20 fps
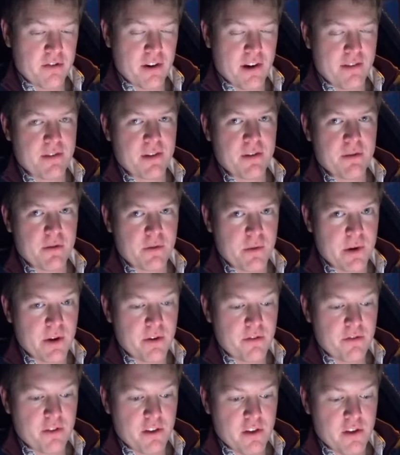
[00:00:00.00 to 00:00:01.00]
traffic, because when you
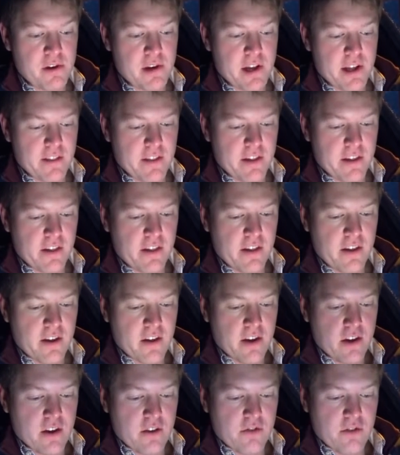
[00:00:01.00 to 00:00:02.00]
have snow like this,
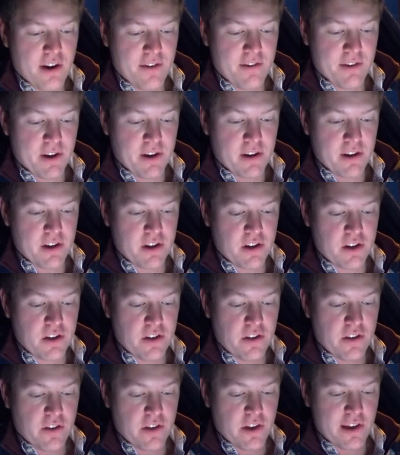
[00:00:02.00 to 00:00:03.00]
traffic
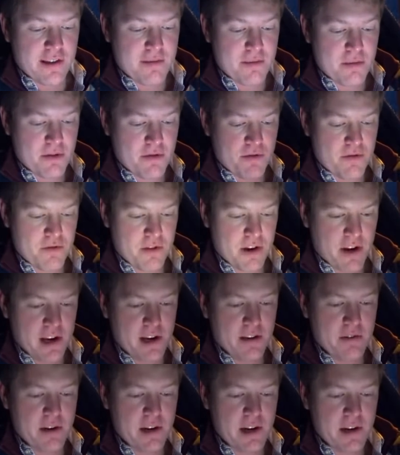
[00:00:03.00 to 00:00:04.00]
conditions can be
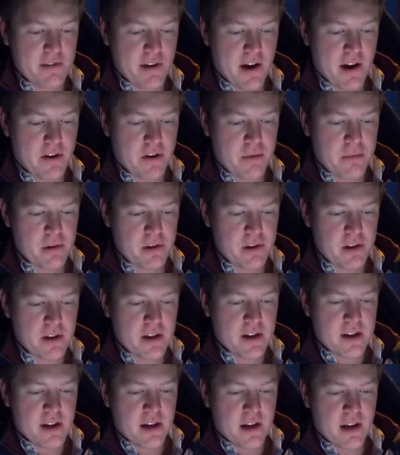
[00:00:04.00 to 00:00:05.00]
really, really variable,
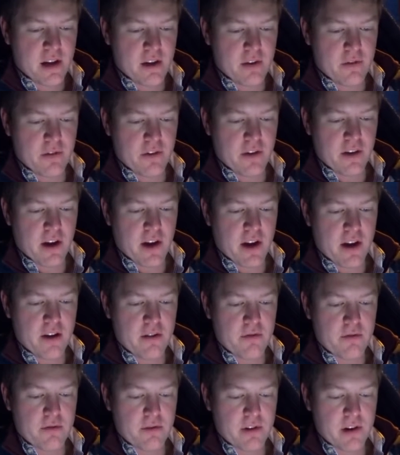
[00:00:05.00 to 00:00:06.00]
and obviously I
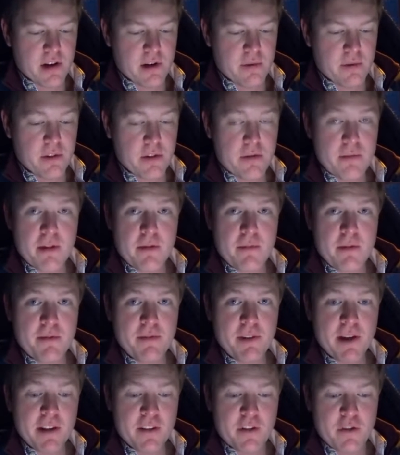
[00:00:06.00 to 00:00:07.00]
don't really want to miss my
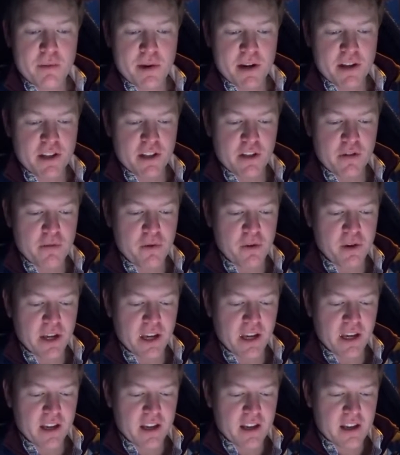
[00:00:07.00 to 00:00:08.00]
flight too much this
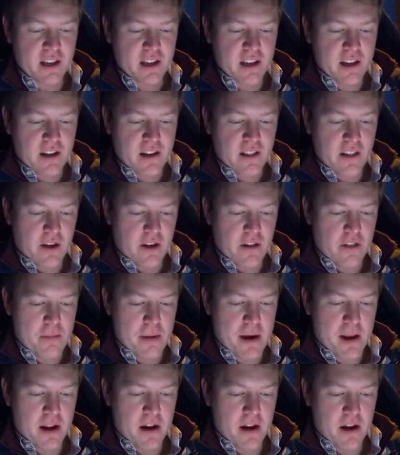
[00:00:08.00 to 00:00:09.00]
morning. So it's
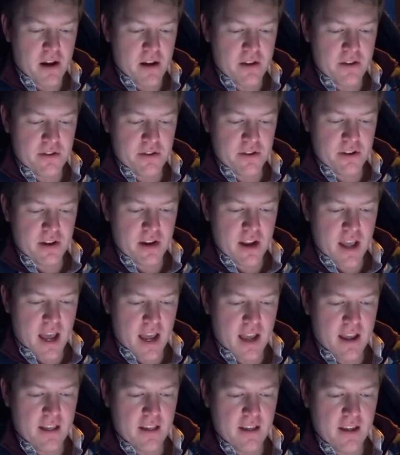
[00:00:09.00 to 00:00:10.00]
about
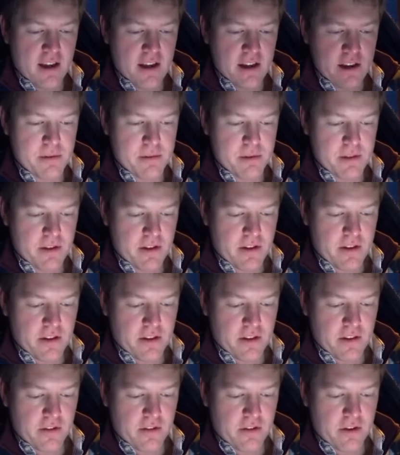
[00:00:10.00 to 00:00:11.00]
180 kilometers
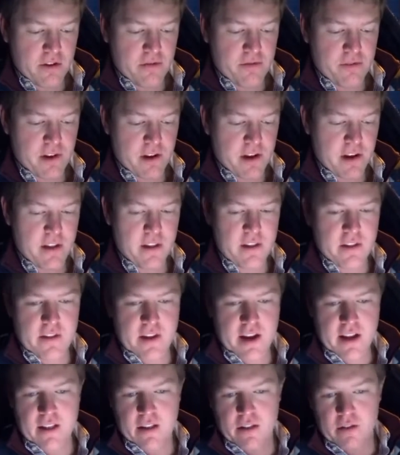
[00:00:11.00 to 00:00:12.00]
as the crow flies.
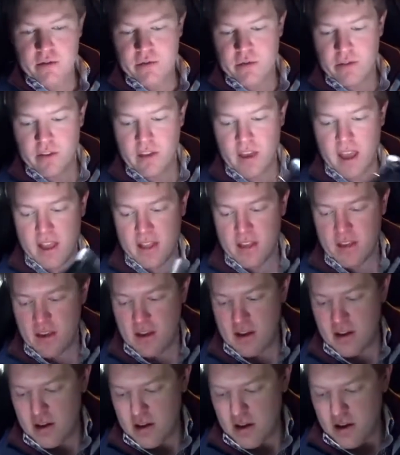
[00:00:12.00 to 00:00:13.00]
That is all set.
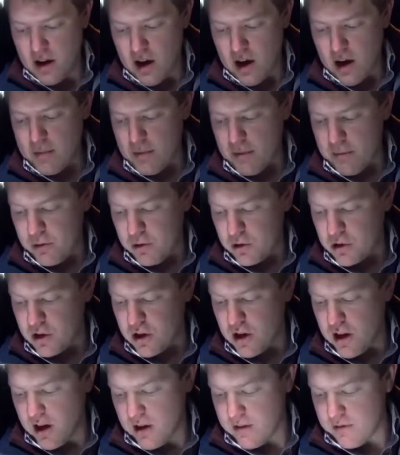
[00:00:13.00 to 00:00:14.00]
The Porsche
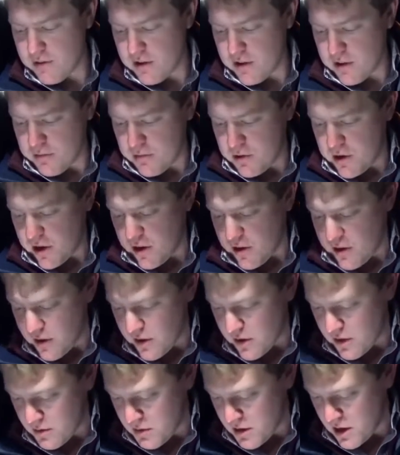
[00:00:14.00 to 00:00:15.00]
nav is a pretty good
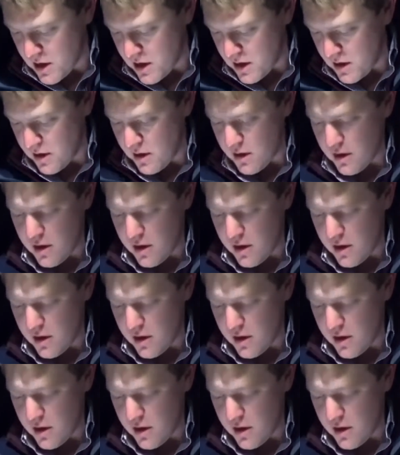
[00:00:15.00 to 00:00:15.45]
system in here,